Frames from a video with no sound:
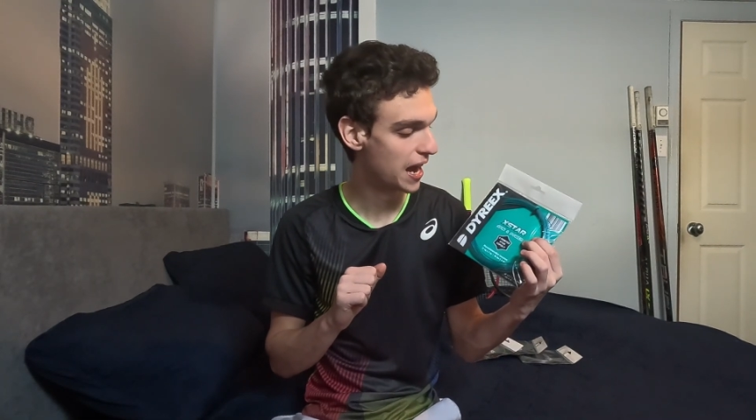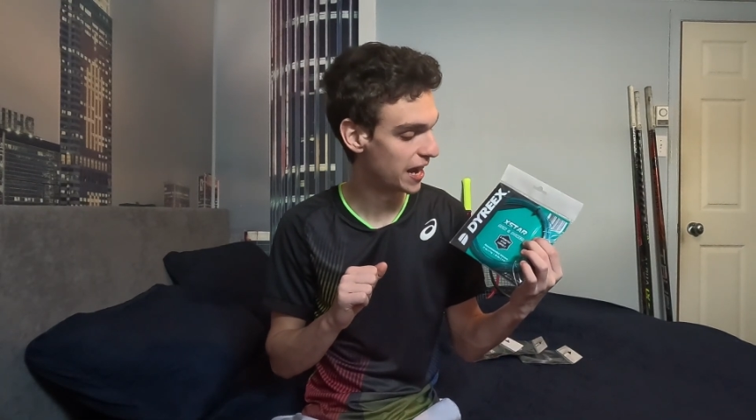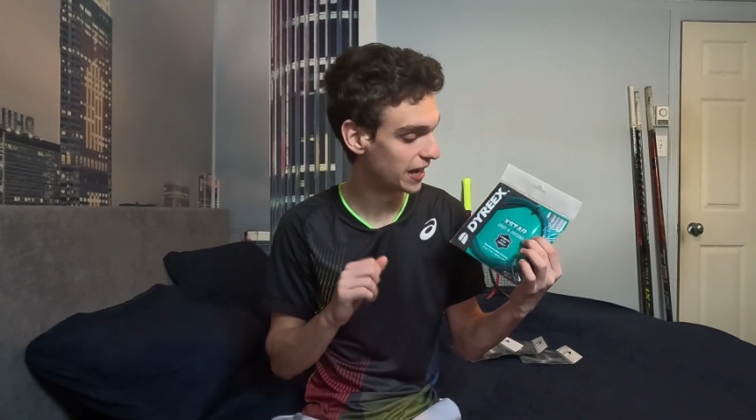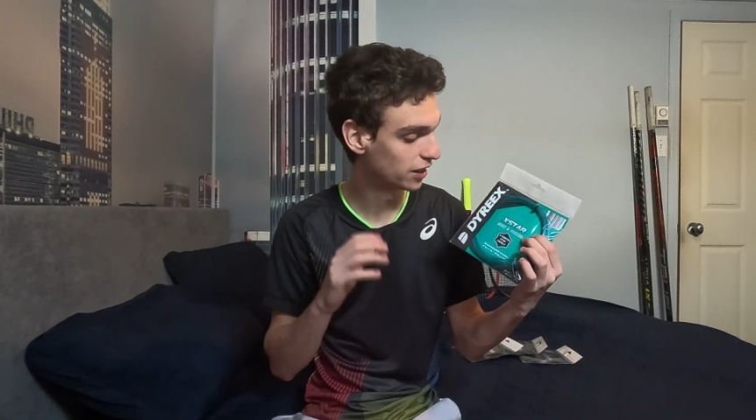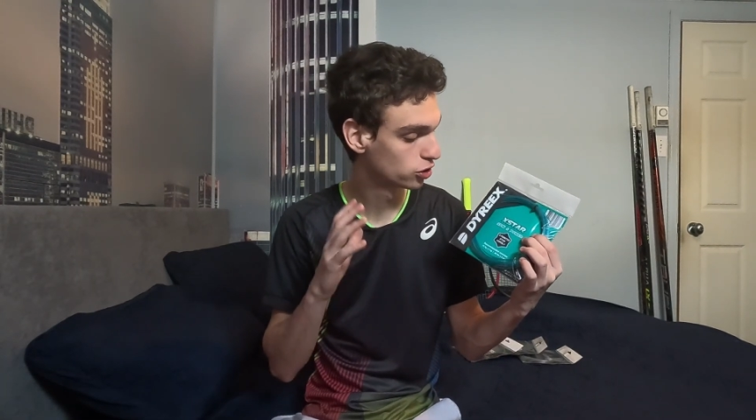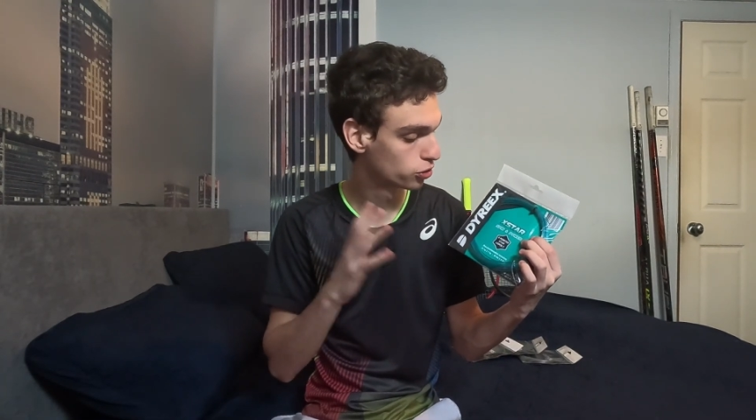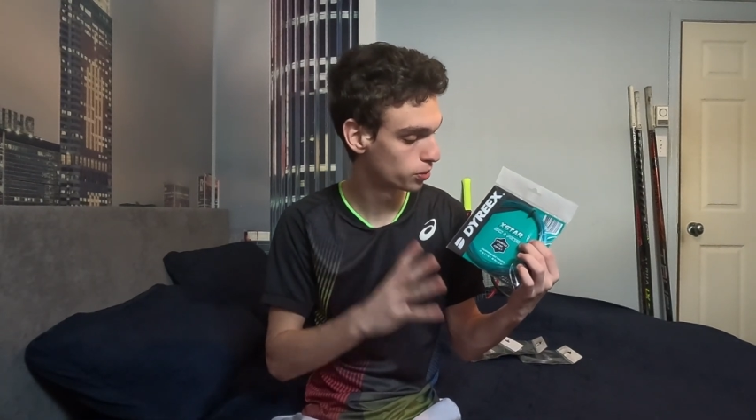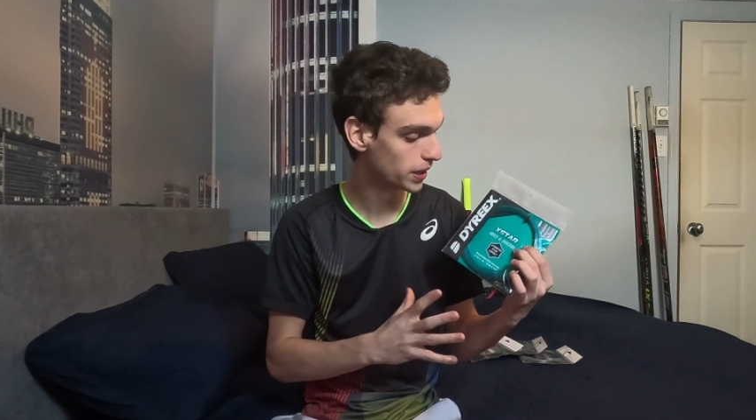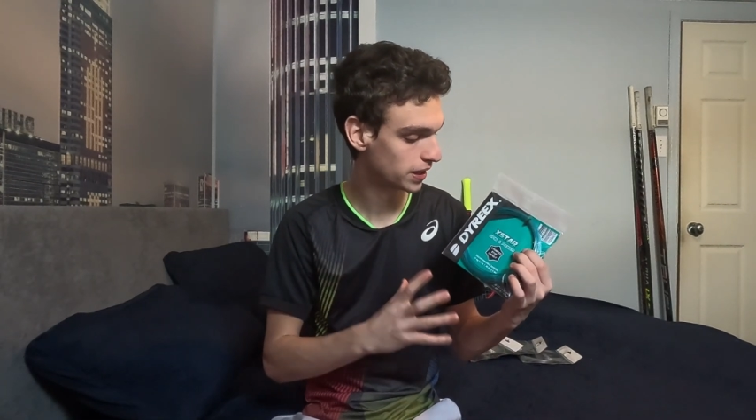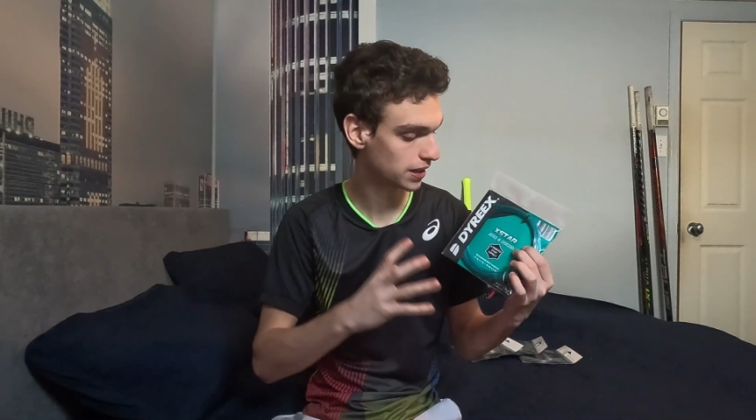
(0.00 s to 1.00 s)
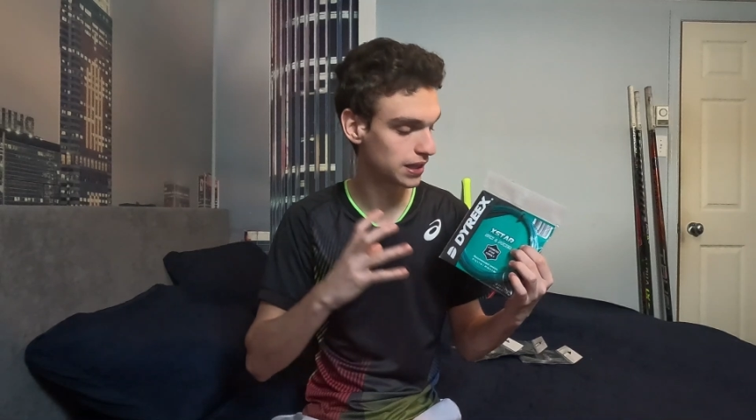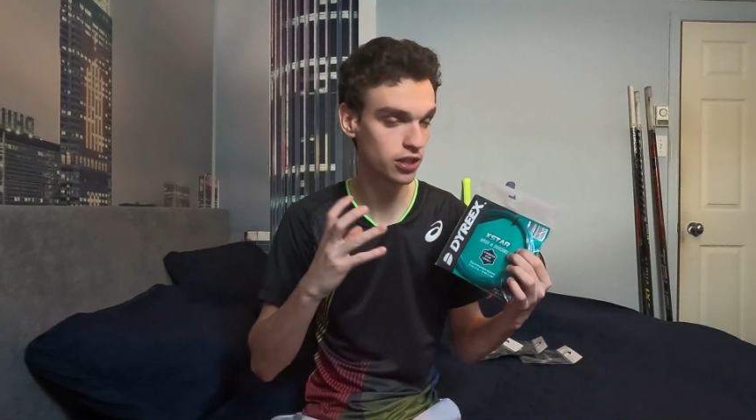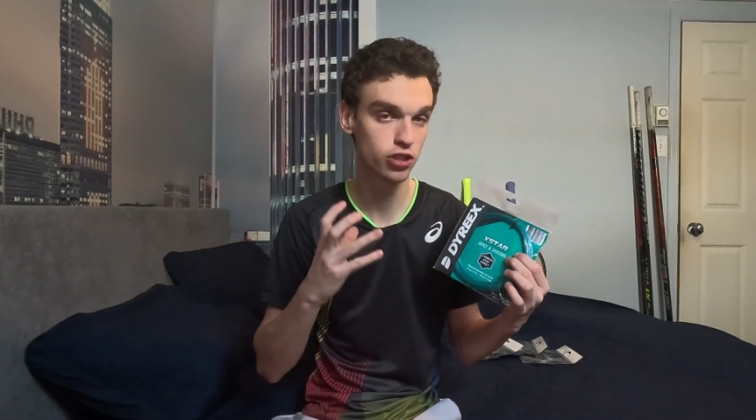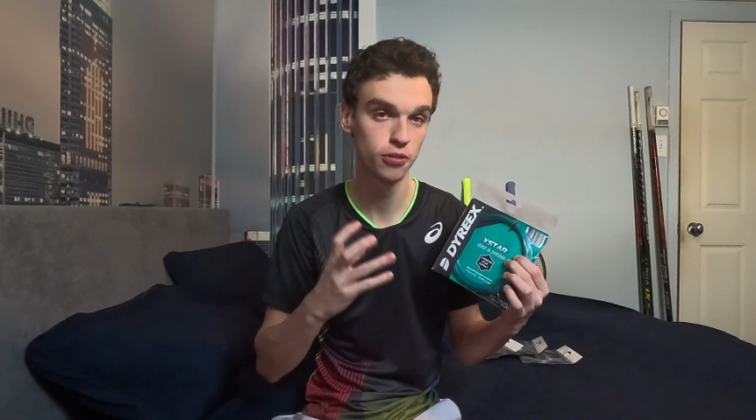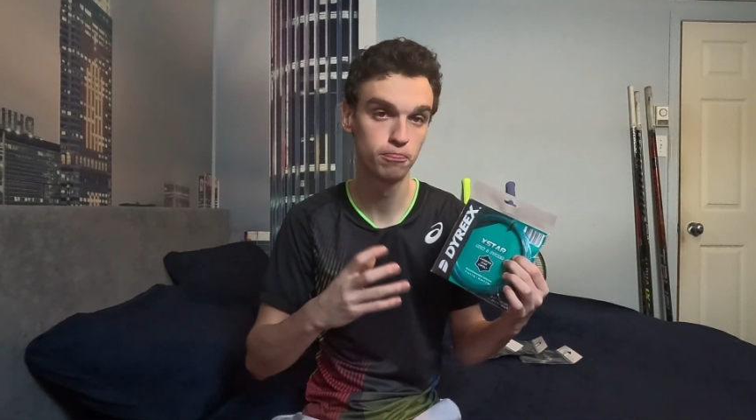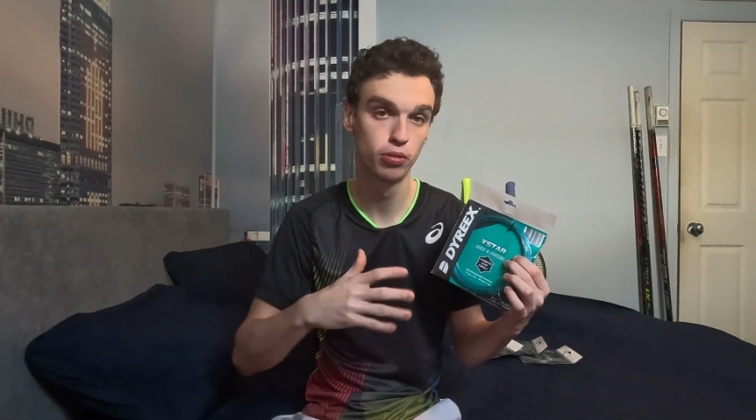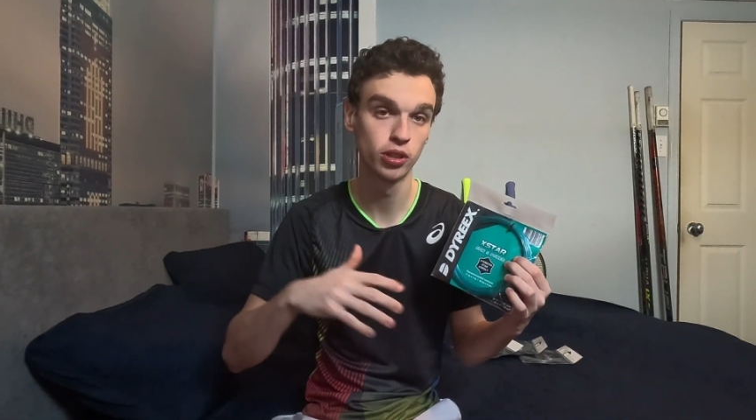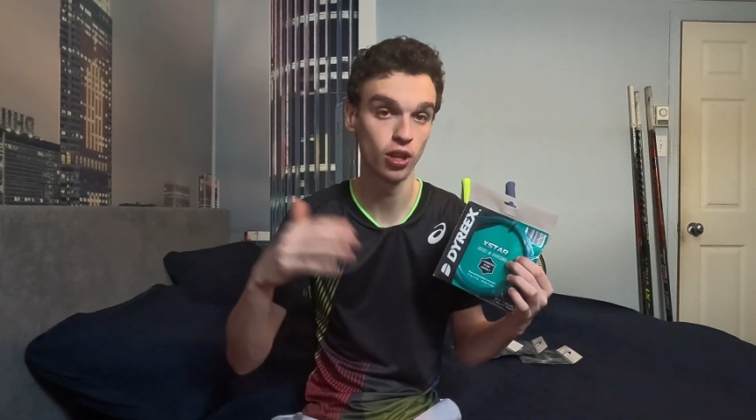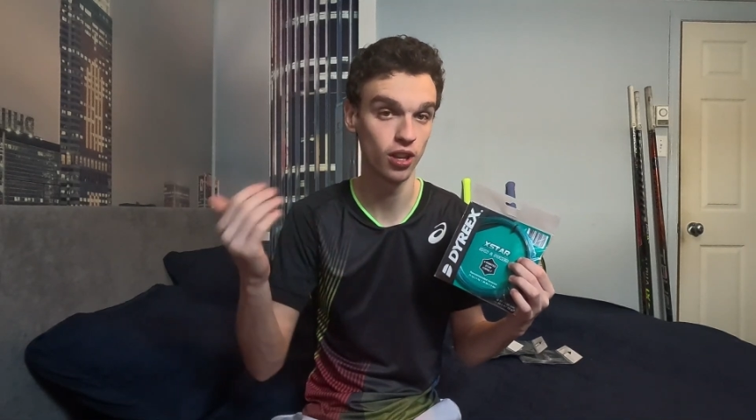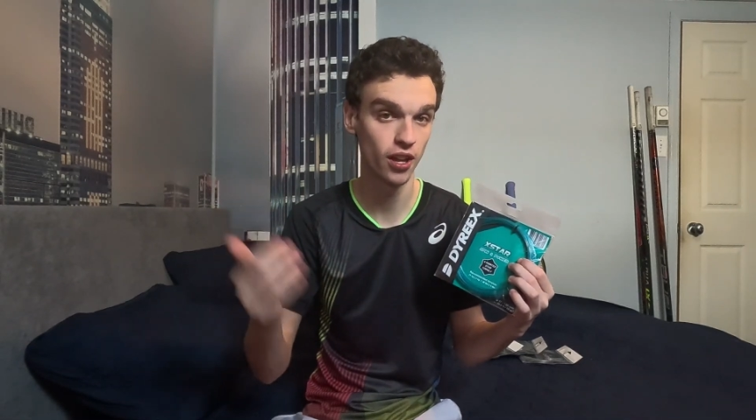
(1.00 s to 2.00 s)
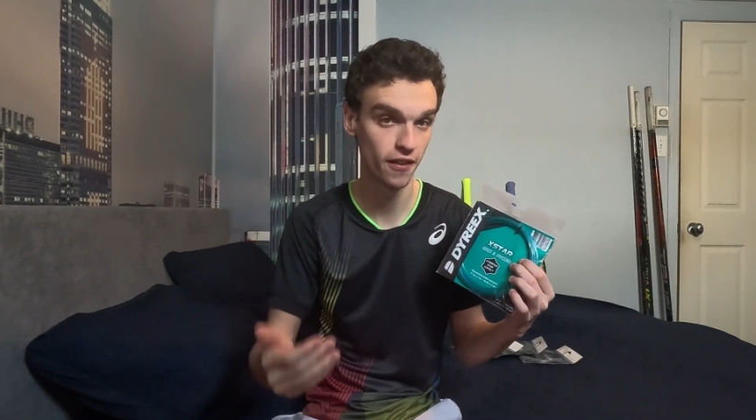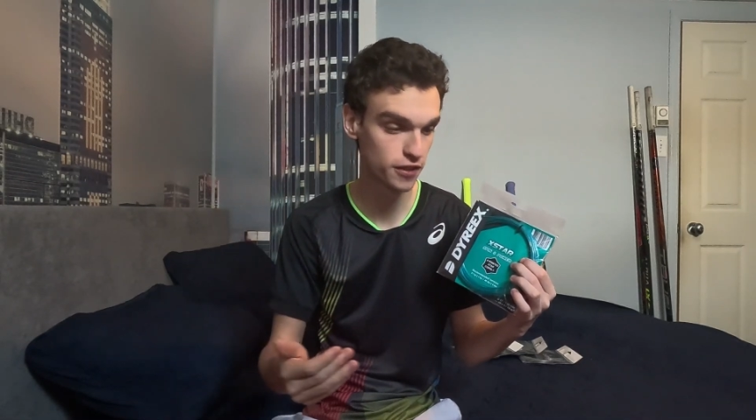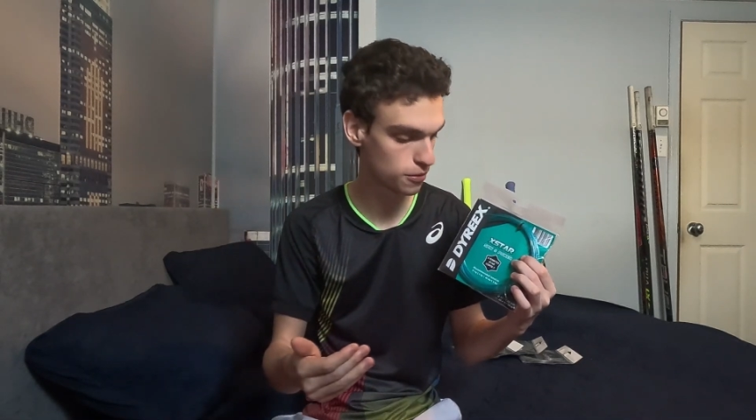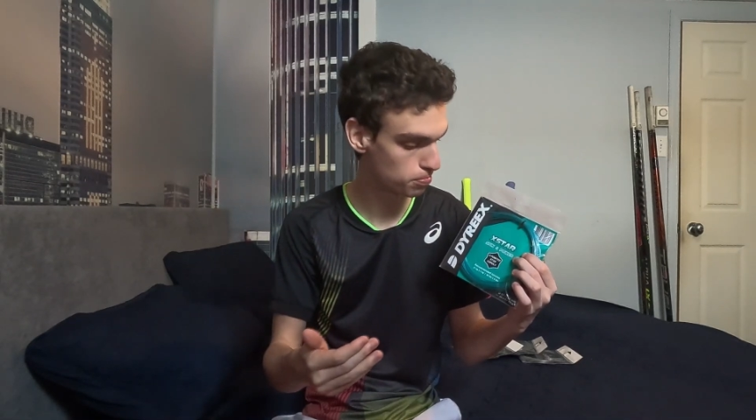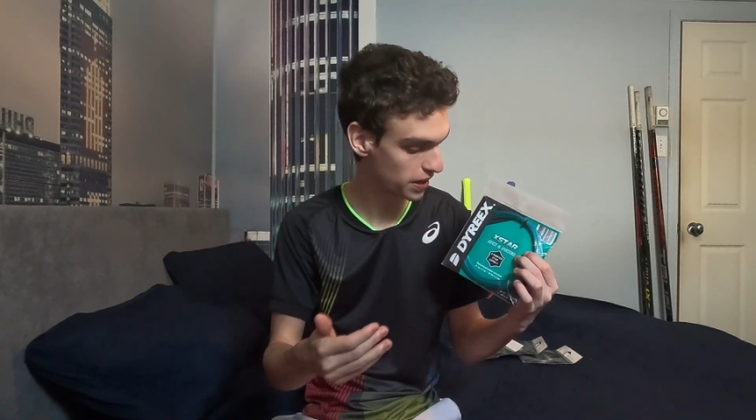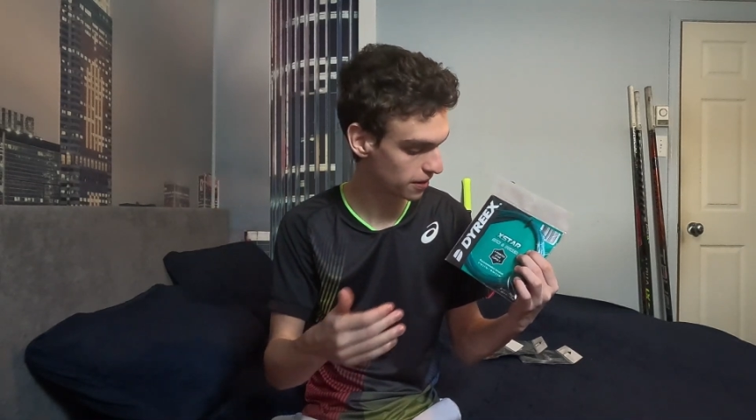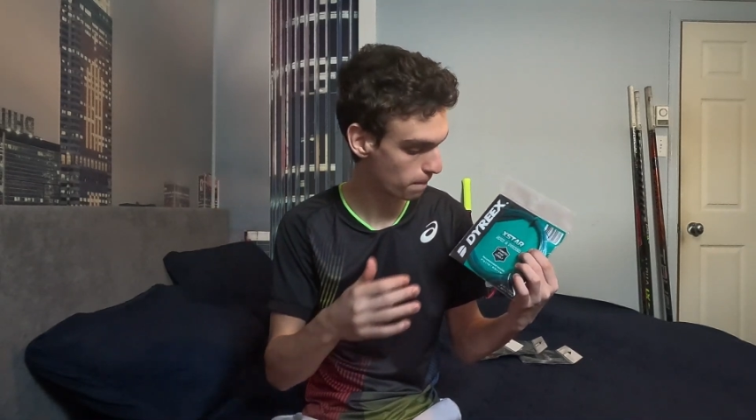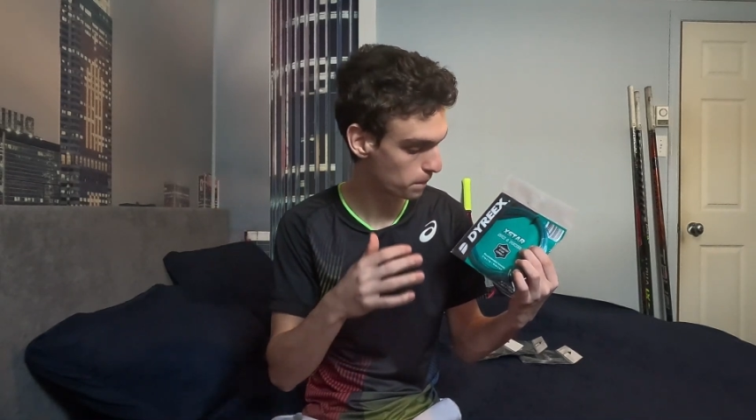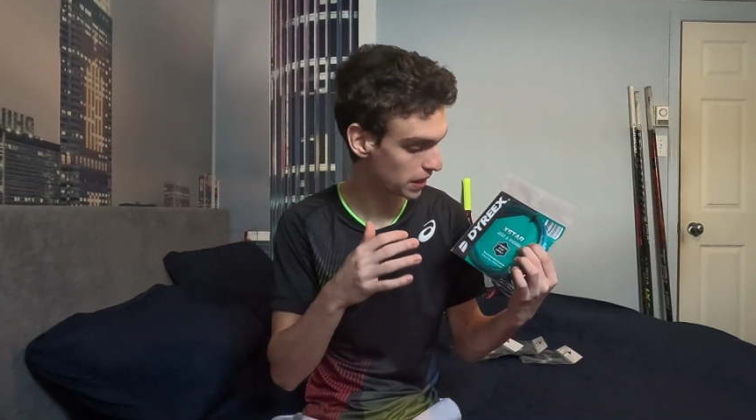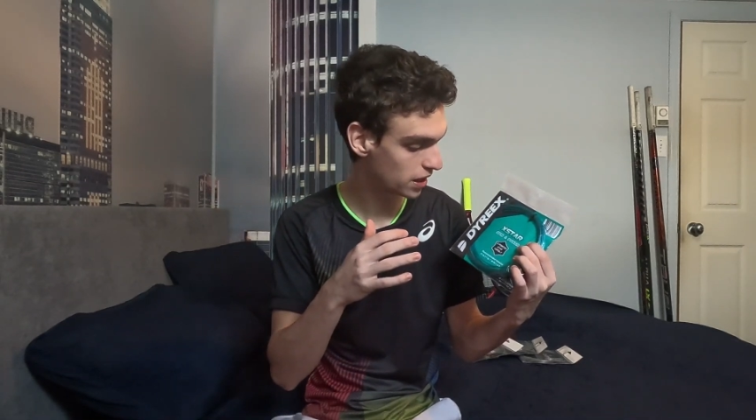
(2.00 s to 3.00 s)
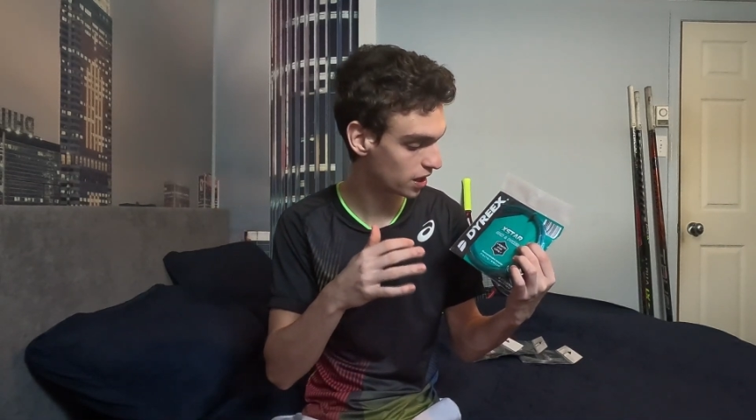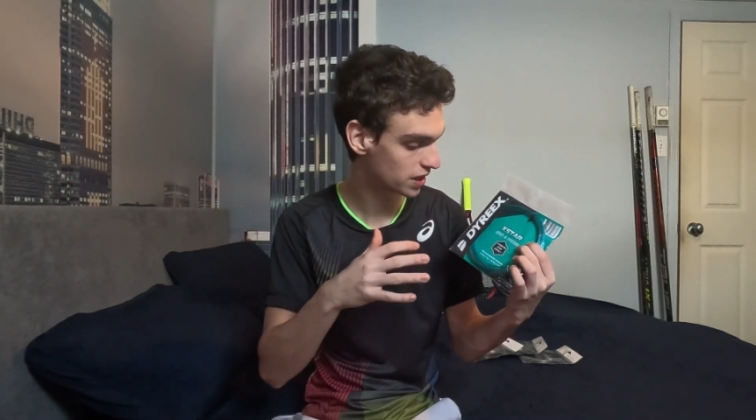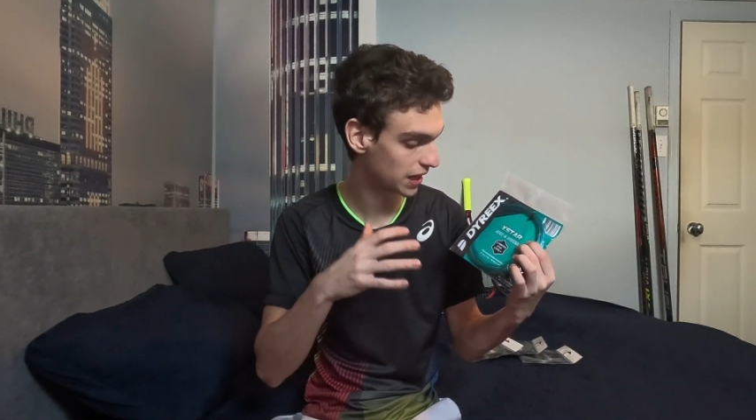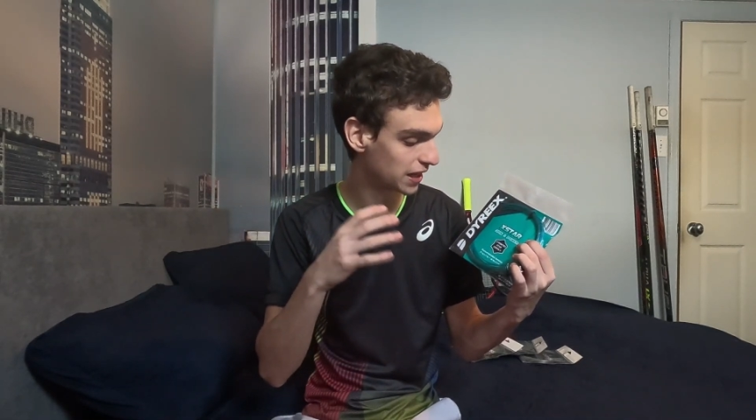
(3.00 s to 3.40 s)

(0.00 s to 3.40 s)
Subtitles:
a string that should put a lot of spin because